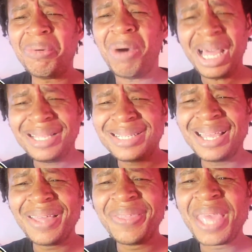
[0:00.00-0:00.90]
What?
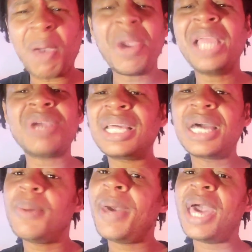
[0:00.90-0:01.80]
We ain't trying to
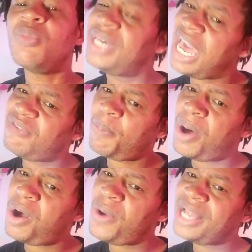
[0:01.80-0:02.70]
come back. We gave
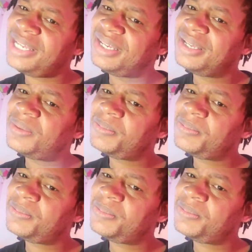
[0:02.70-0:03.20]
up already.